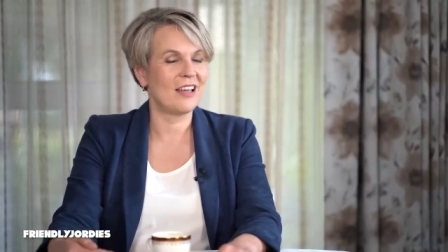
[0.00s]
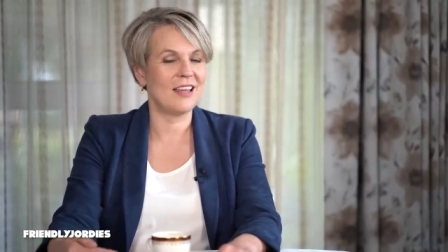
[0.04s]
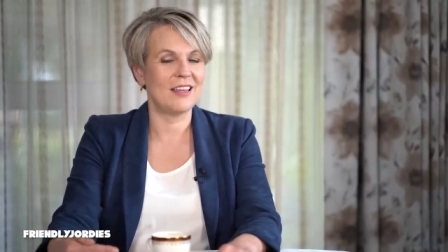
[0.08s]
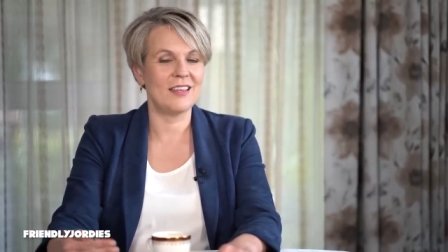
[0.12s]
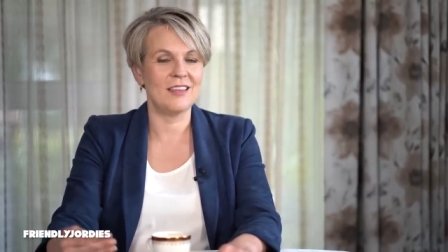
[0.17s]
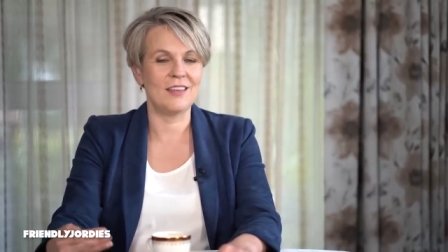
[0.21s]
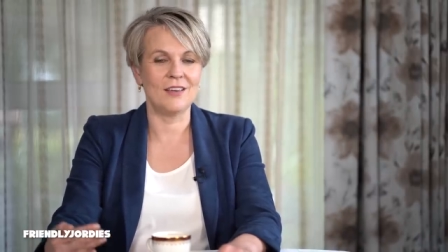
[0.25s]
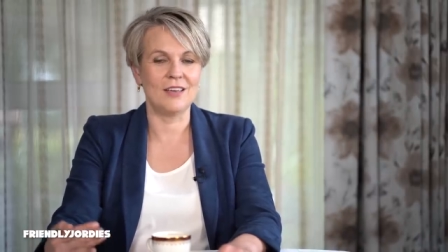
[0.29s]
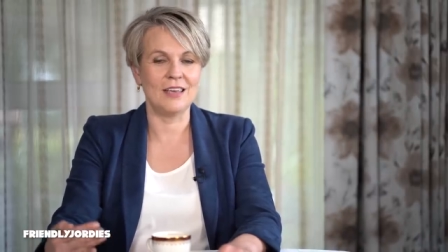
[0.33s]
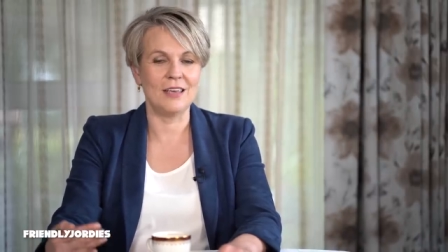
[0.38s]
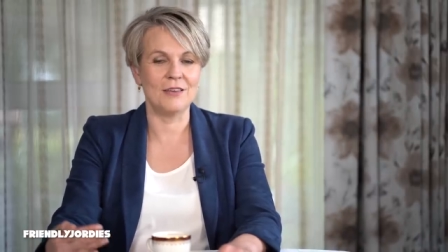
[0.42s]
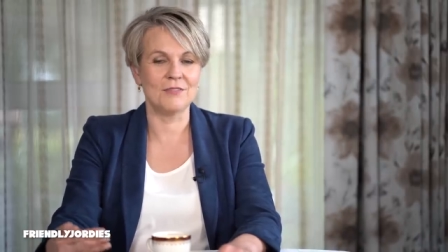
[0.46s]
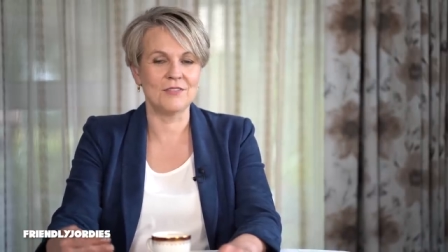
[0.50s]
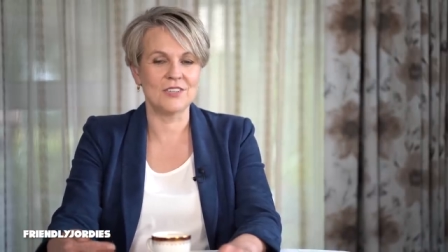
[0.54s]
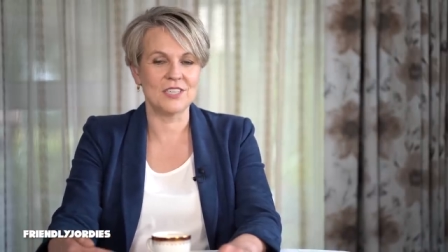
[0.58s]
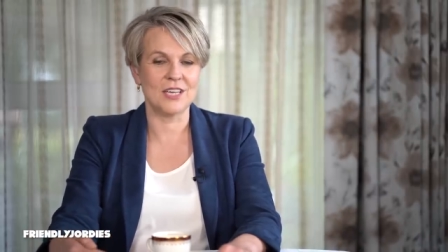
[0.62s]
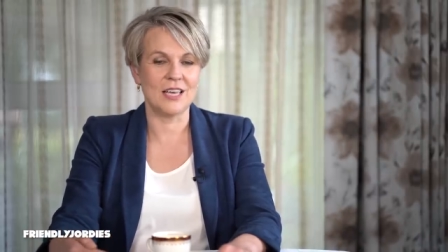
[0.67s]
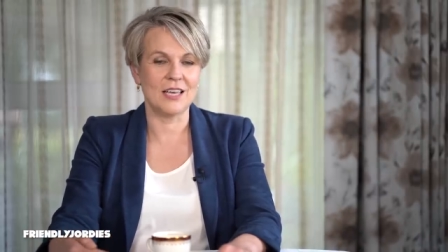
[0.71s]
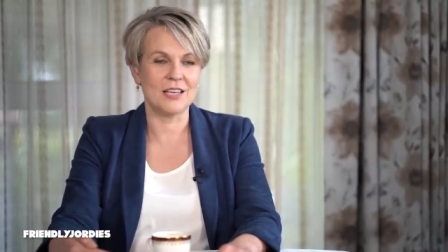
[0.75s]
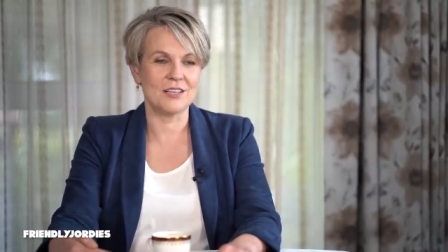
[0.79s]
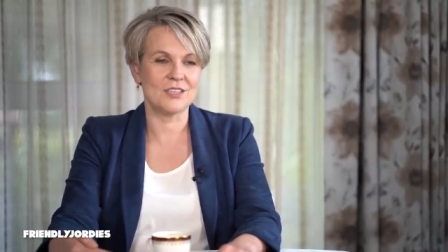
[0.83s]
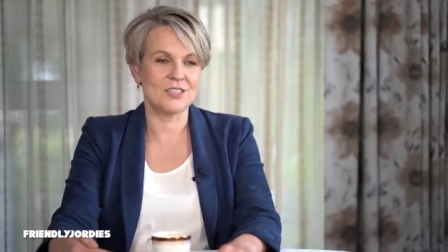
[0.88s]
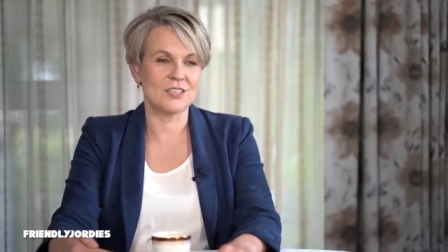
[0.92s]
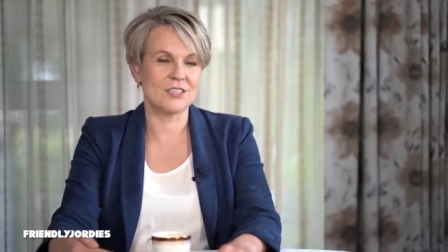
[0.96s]
you give
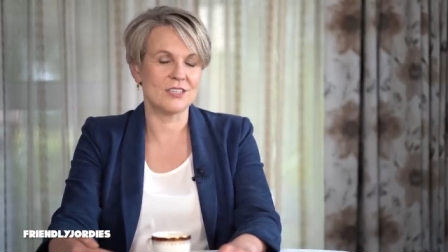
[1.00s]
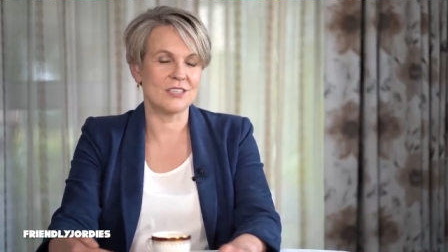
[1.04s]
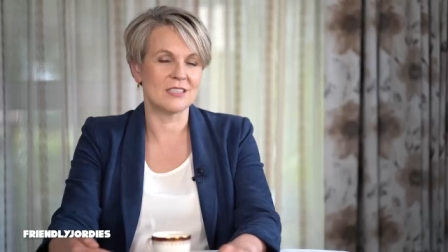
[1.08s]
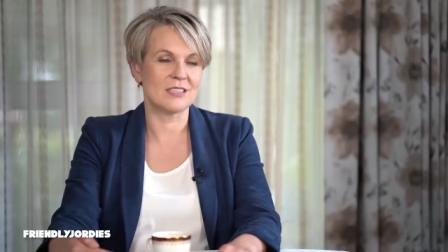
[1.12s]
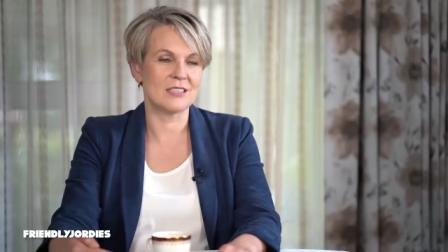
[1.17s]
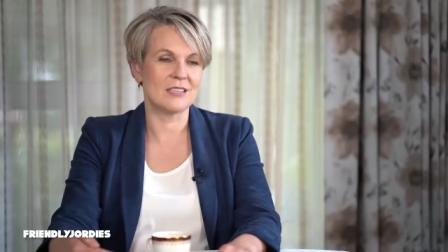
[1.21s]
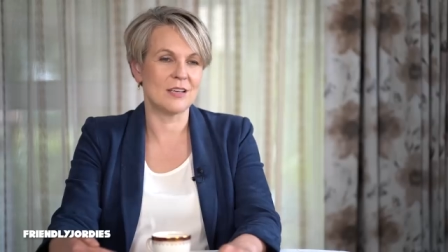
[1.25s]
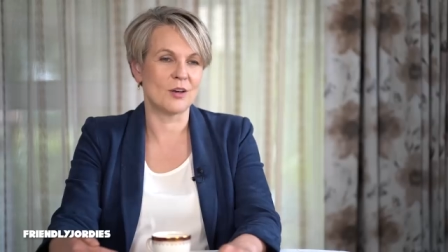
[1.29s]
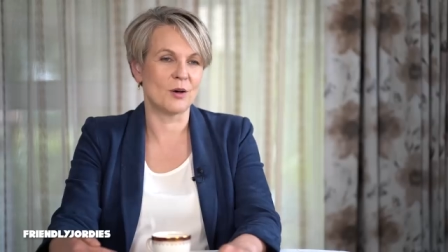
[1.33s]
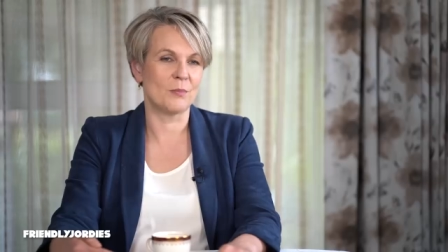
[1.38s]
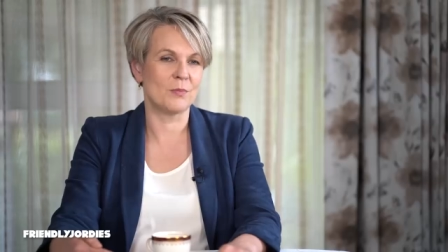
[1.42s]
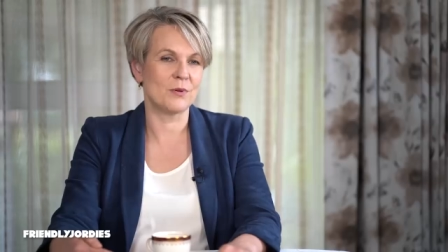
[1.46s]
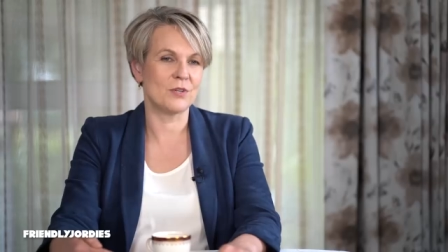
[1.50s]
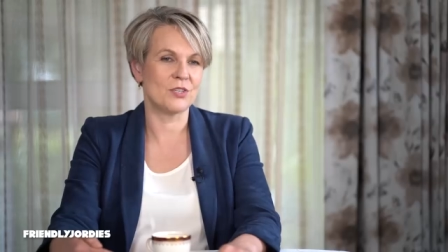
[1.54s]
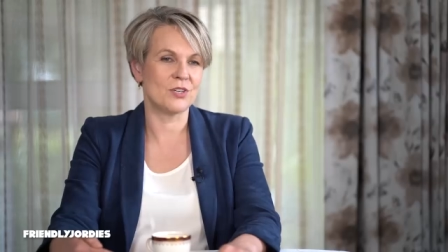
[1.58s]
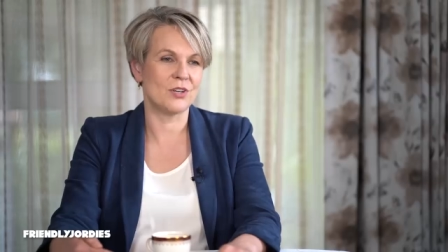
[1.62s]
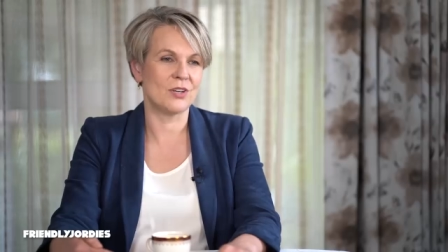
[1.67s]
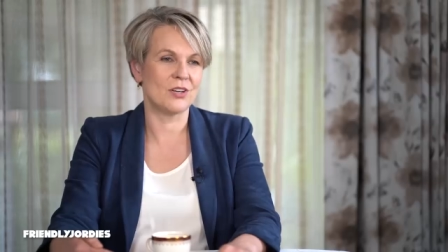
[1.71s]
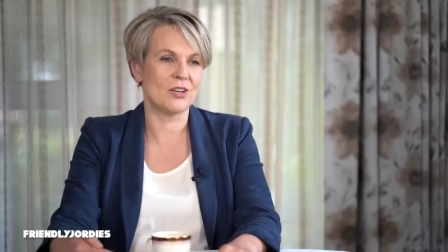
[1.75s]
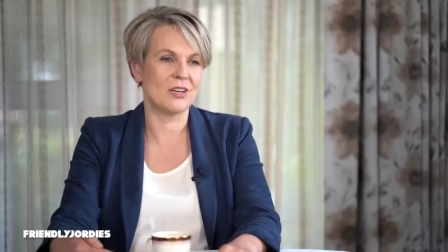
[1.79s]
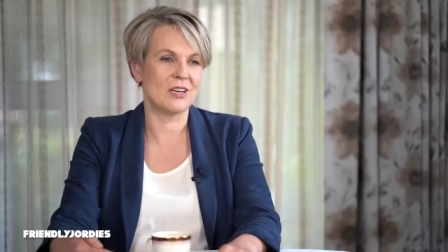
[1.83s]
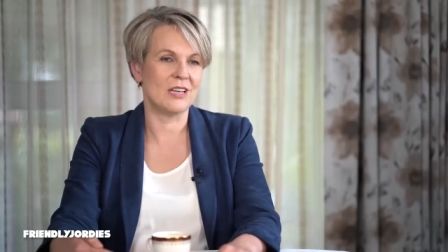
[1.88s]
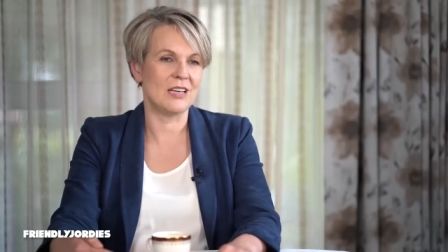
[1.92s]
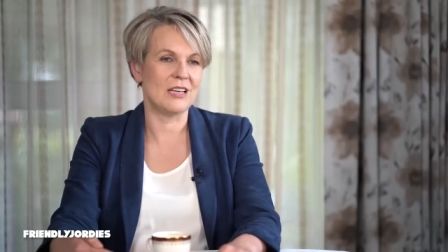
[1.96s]
teachers the
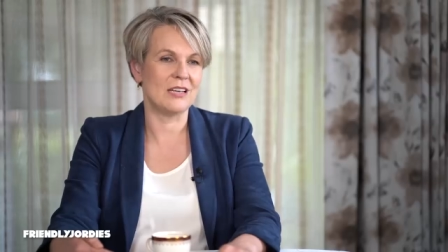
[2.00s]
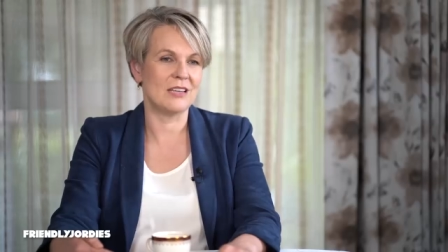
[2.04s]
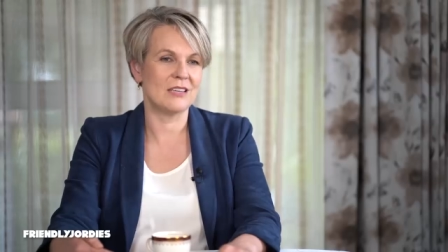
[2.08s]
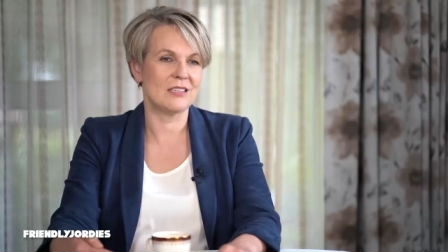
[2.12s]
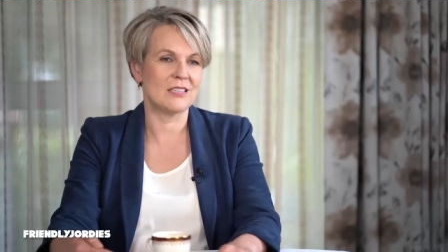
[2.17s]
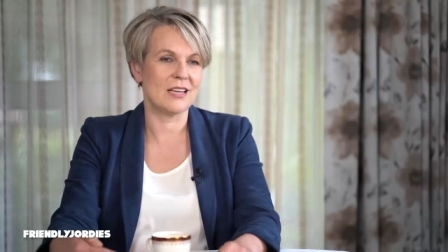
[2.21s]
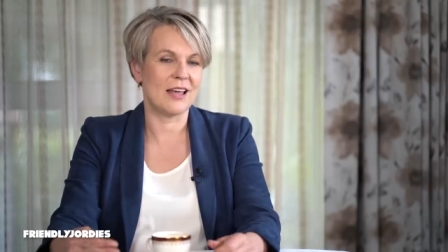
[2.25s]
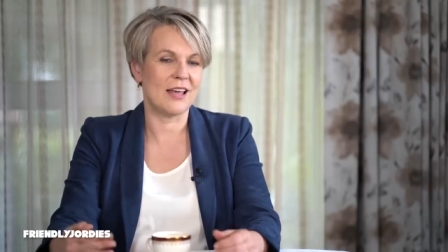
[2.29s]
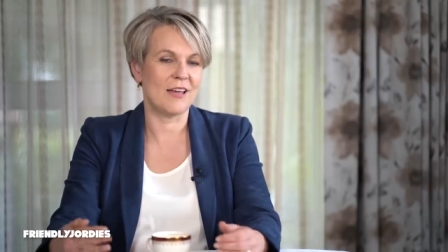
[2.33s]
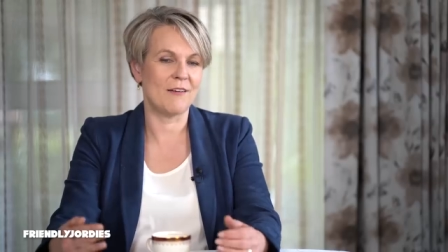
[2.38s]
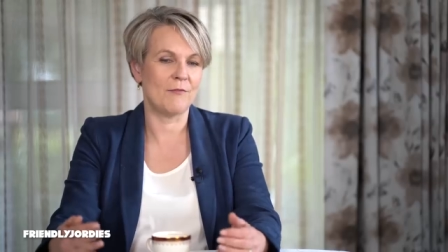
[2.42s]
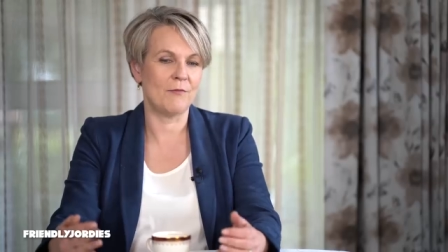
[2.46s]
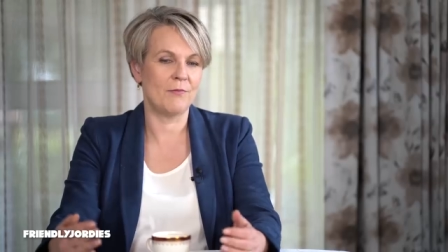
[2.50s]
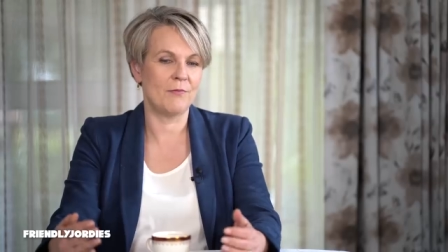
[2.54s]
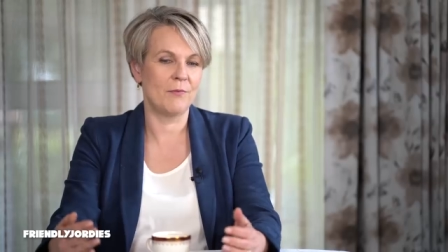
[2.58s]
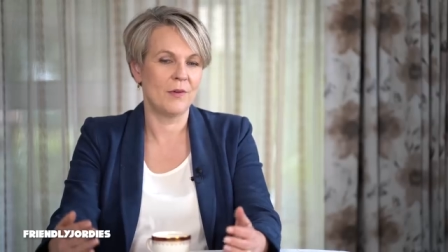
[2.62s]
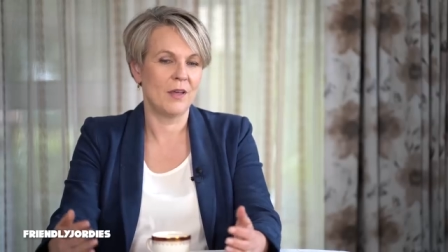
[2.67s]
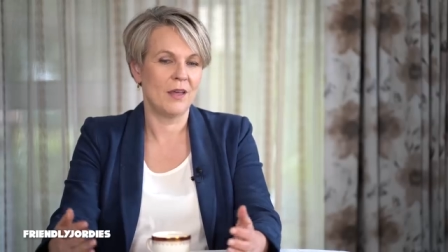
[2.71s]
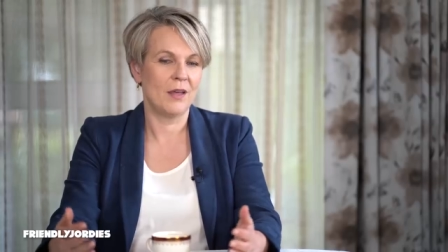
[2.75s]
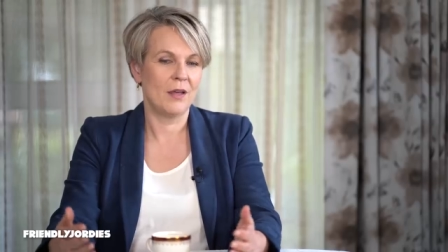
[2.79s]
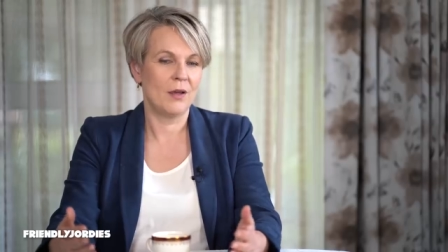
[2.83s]
opportunity to have